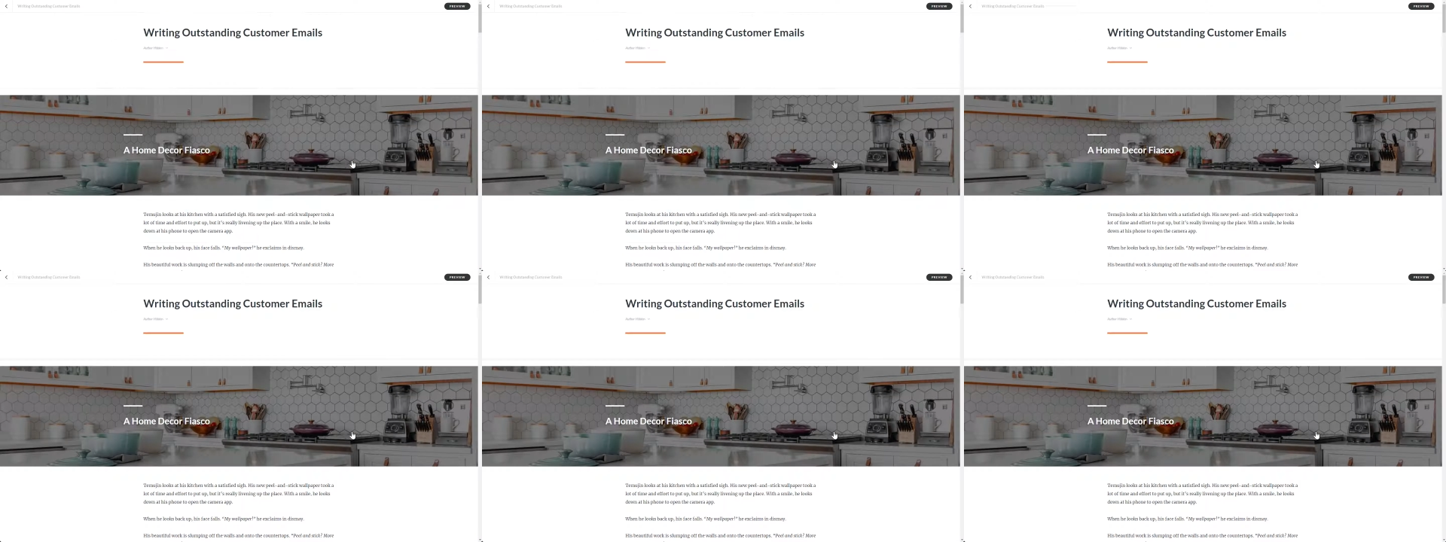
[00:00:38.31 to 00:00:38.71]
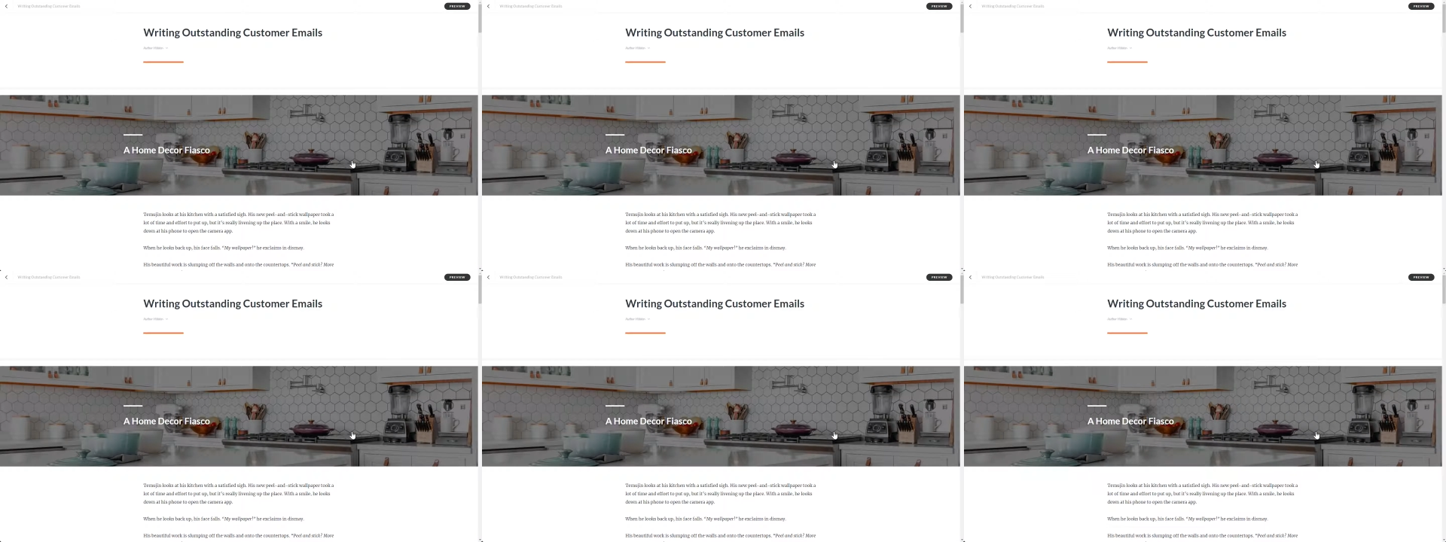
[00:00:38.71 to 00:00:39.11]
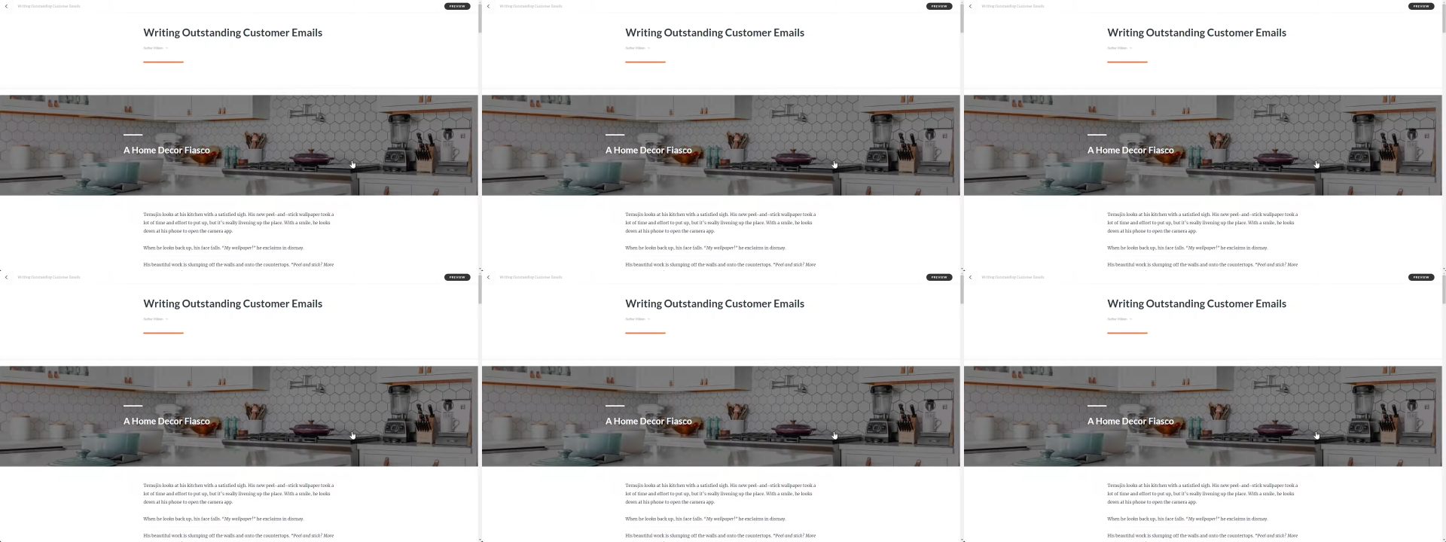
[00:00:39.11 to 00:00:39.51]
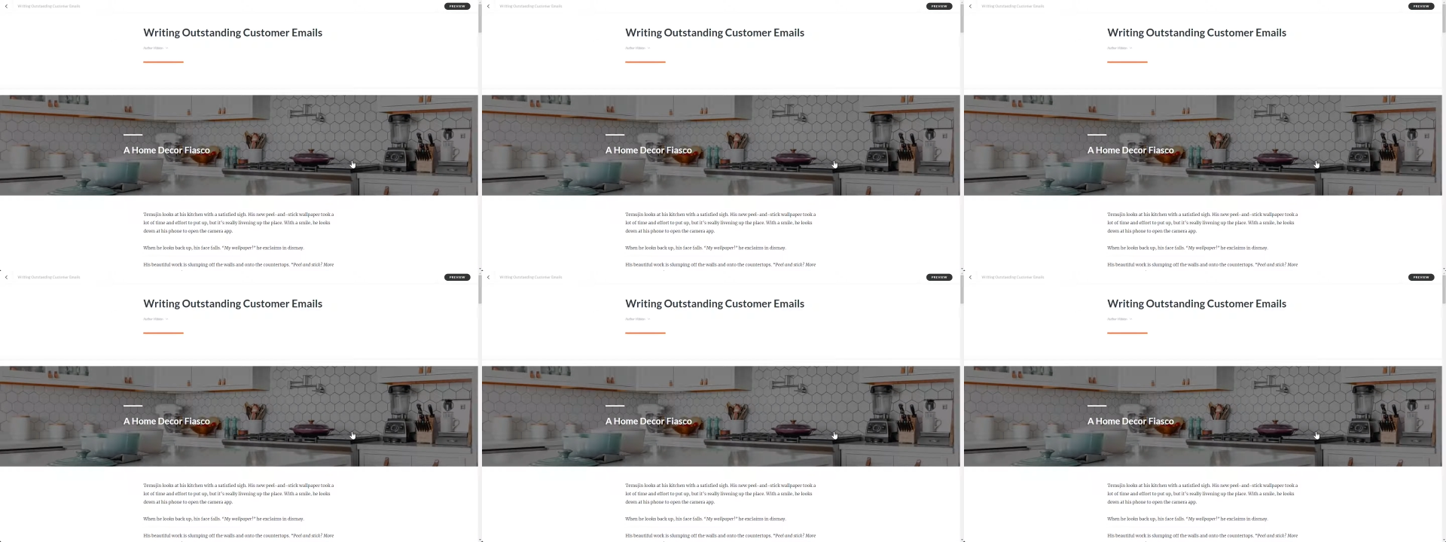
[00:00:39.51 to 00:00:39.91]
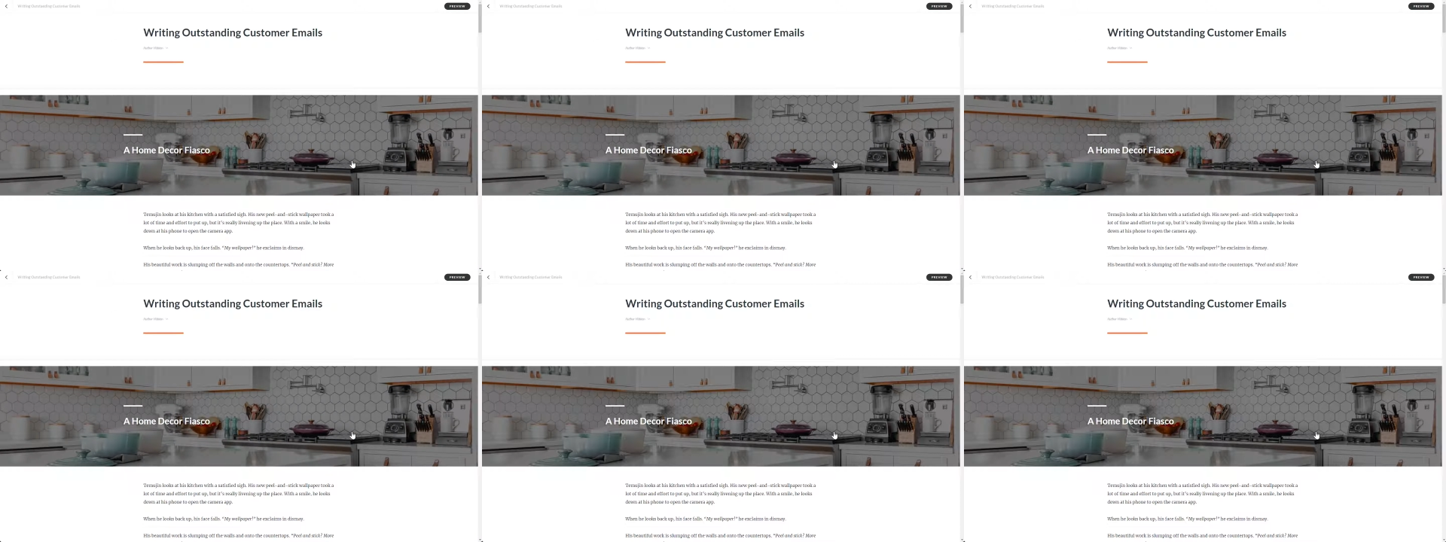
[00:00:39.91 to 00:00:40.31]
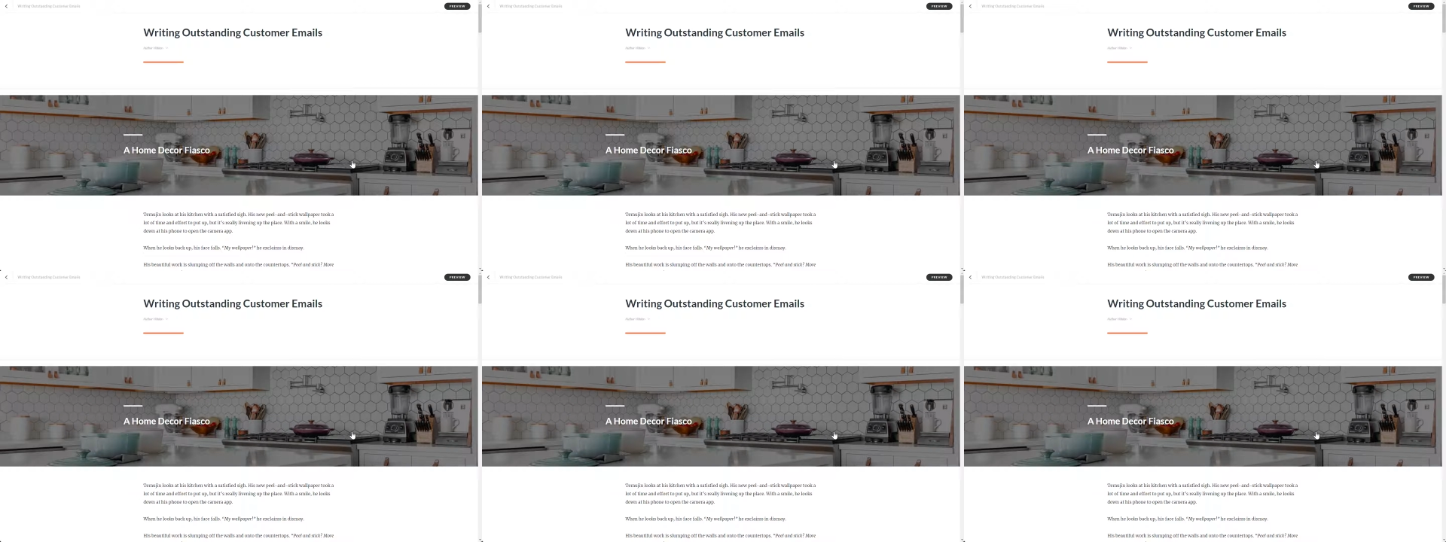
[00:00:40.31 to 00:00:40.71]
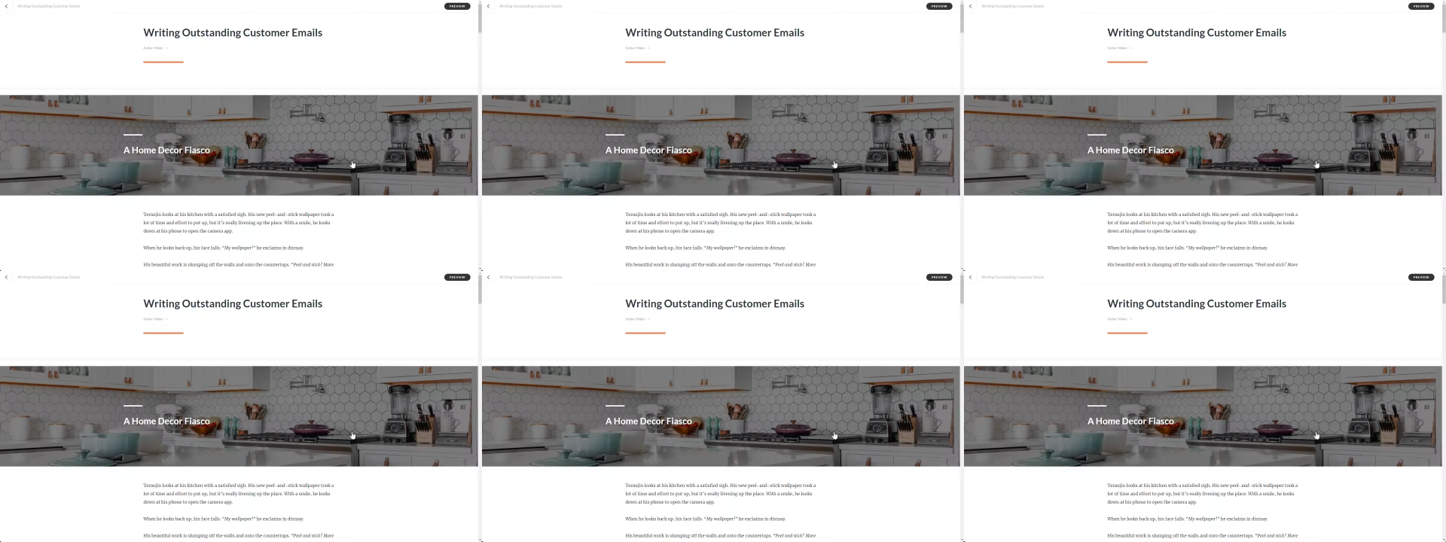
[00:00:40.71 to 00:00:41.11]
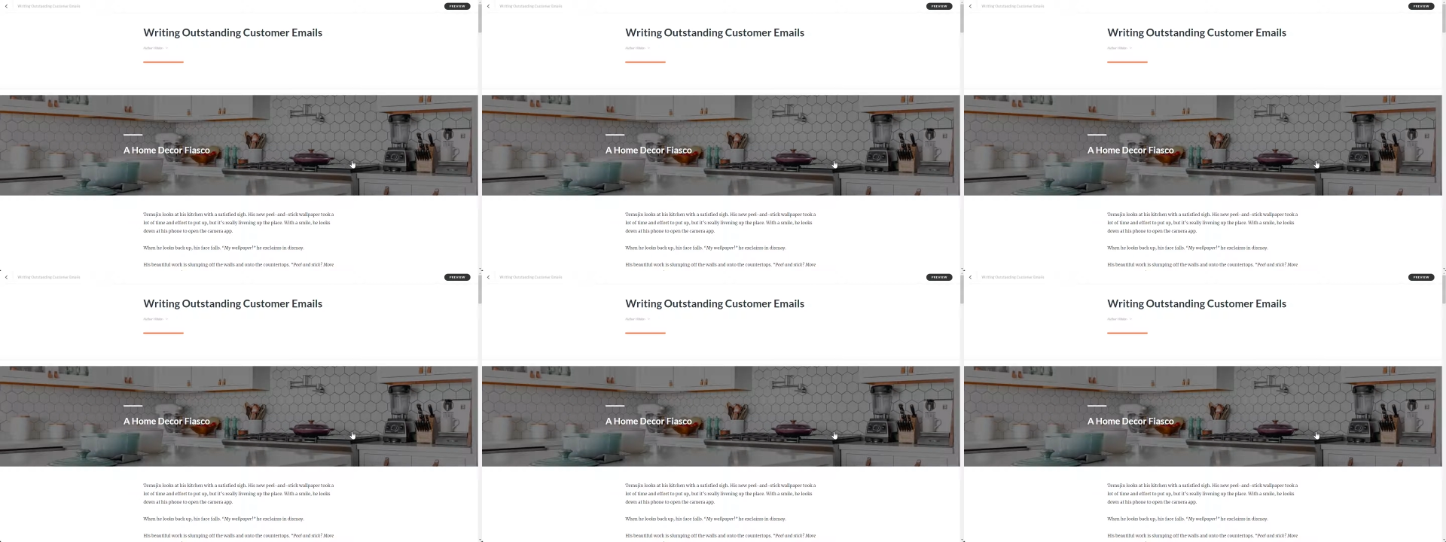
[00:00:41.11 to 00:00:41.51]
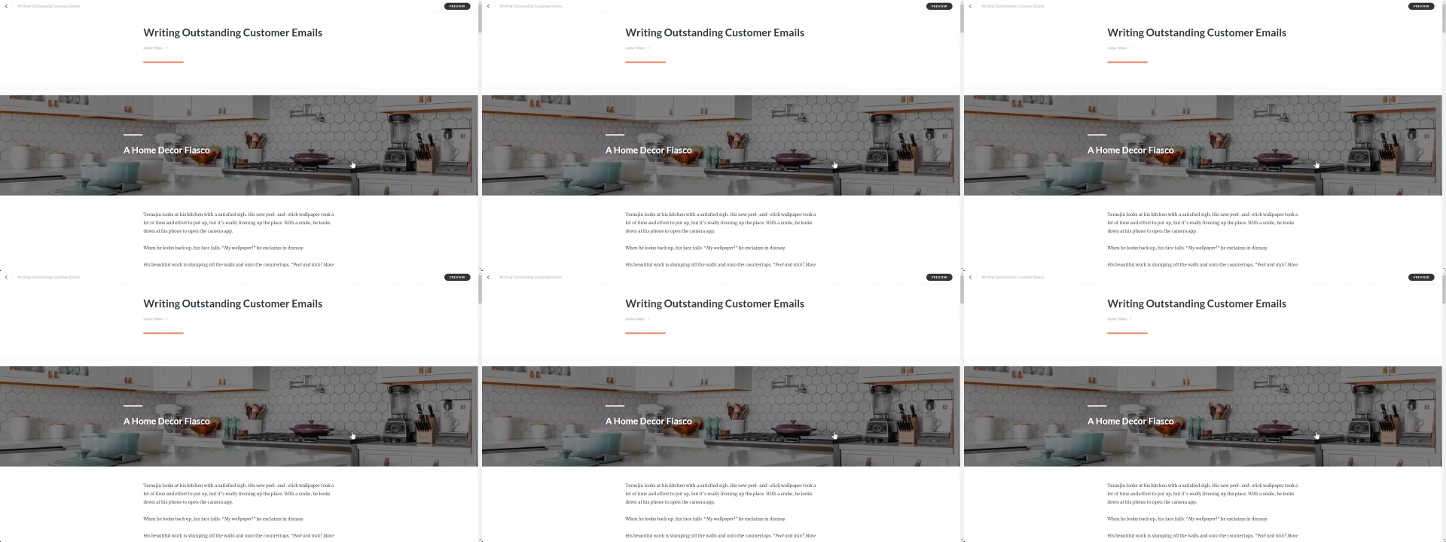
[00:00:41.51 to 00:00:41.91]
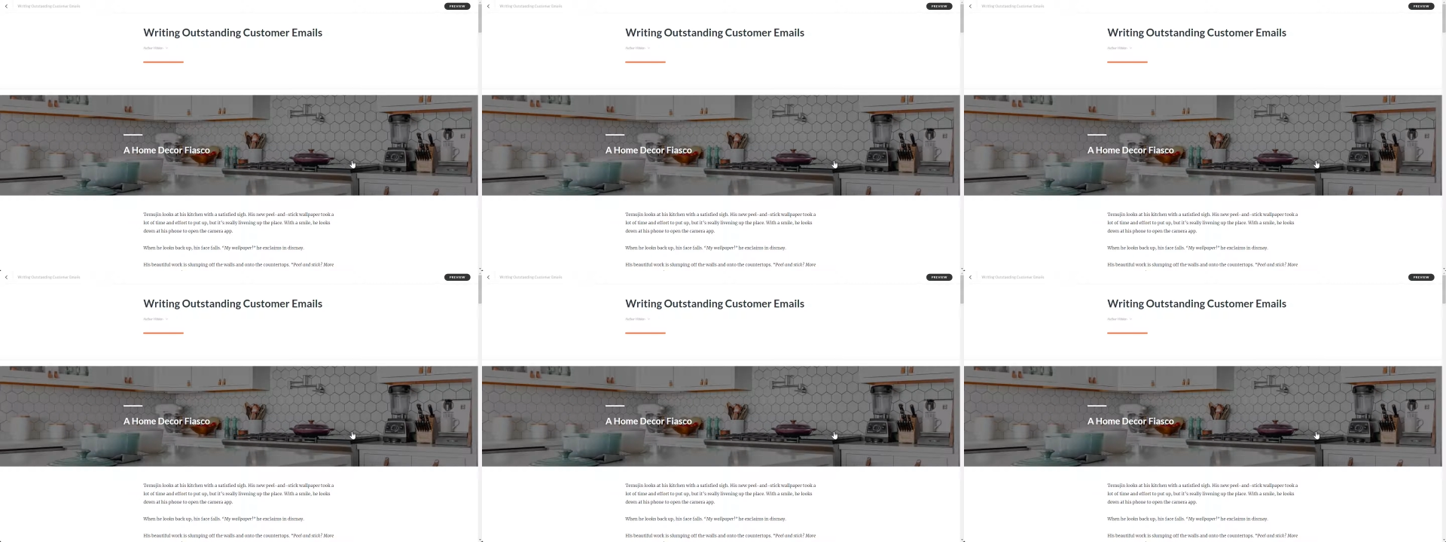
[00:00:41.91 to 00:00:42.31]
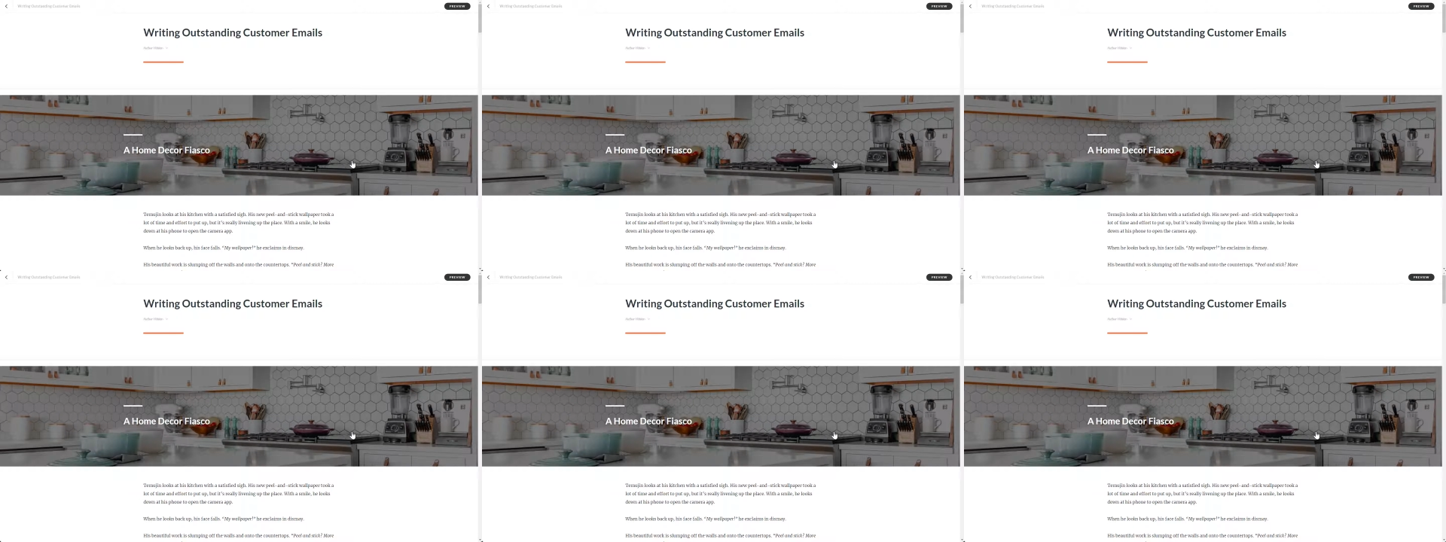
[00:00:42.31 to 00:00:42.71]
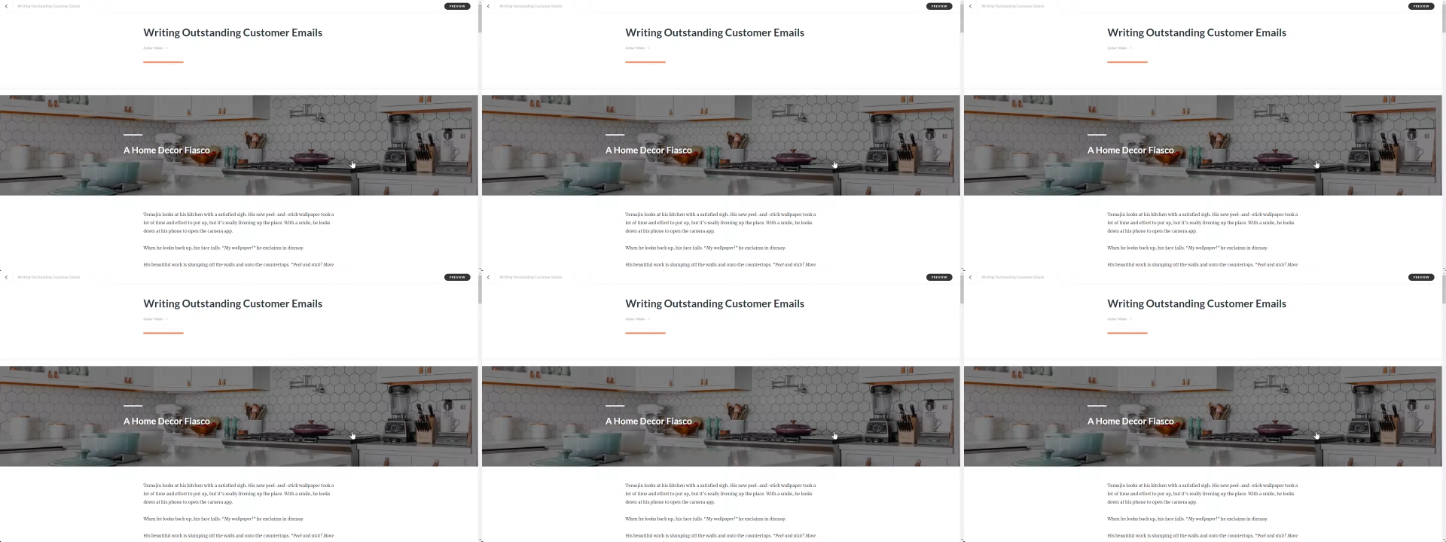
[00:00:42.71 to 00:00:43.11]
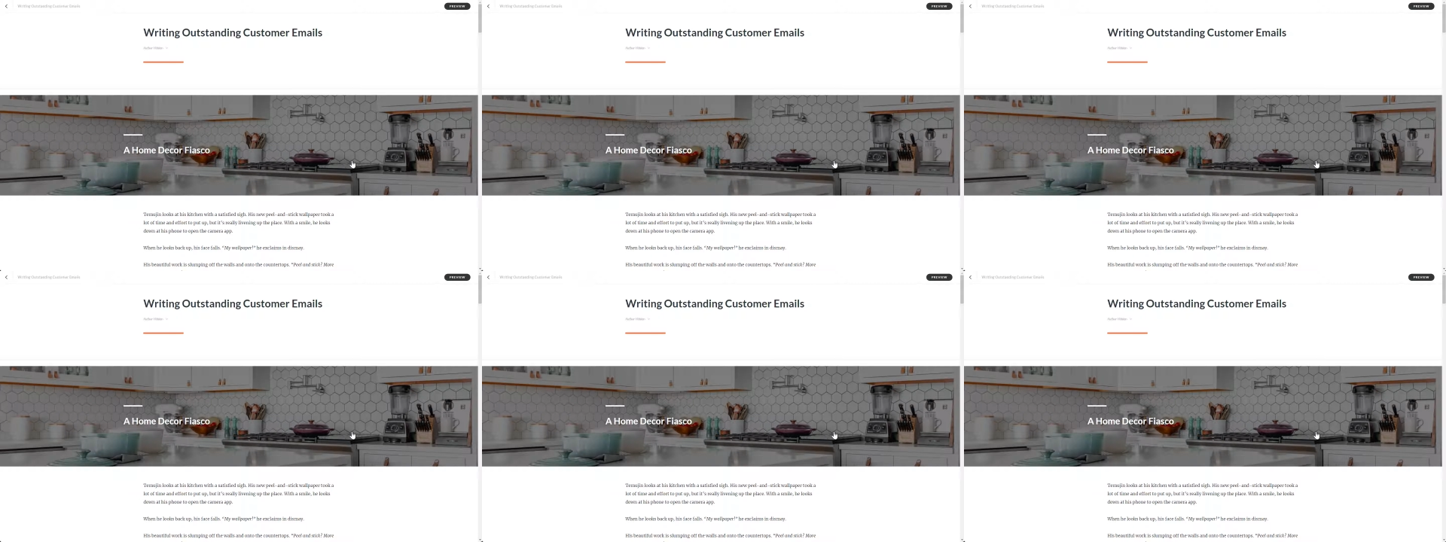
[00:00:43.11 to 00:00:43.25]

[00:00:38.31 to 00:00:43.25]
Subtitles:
Nobody's mouth can be seen.